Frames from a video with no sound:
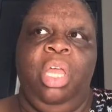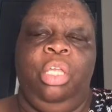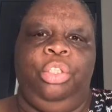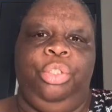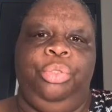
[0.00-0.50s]

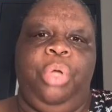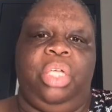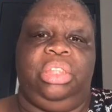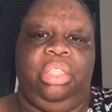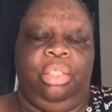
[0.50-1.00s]
You are
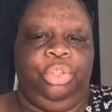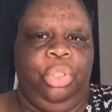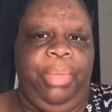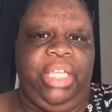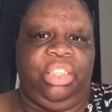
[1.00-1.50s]
to go to a
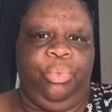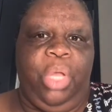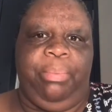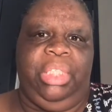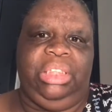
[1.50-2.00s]
patient
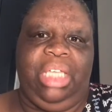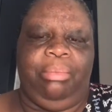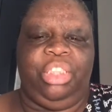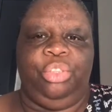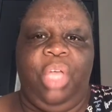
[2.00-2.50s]
rep anytime
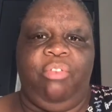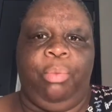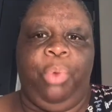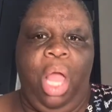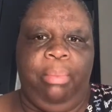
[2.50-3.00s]
that you have a
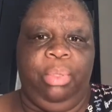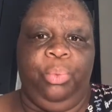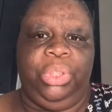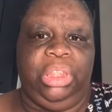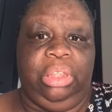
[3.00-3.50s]
problem
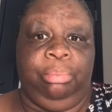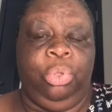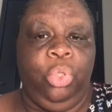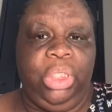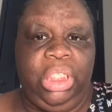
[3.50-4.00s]
with an
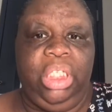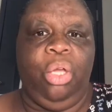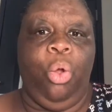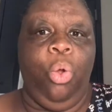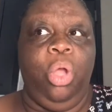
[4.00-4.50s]
employee
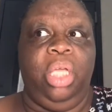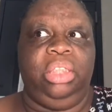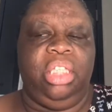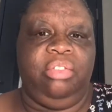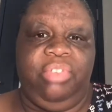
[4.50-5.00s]
or
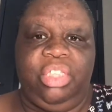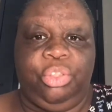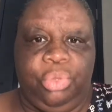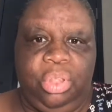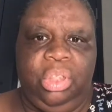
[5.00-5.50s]
another
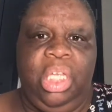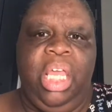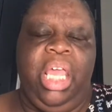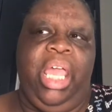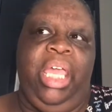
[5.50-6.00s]
veteran.
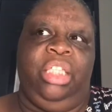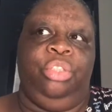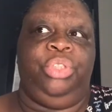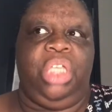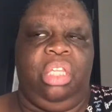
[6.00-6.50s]
And you
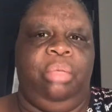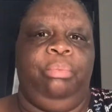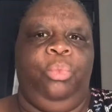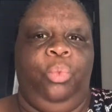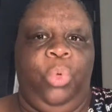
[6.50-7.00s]
tell them
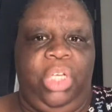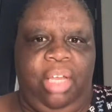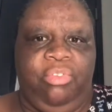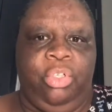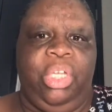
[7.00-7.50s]

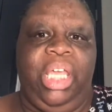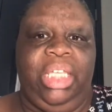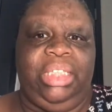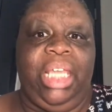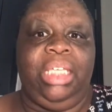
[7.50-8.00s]
whatever,
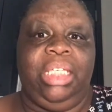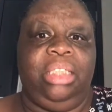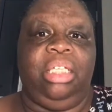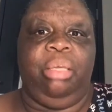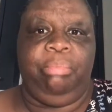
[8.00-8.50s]
and they can
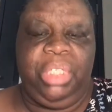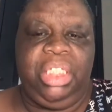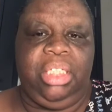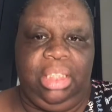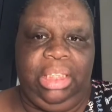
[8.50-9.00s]

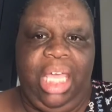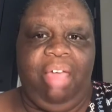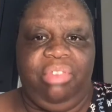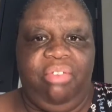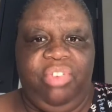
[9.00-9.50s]
immediately have
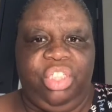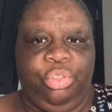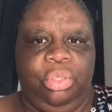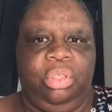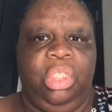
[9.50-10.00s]
that
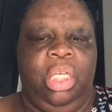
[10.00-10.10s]
veteran,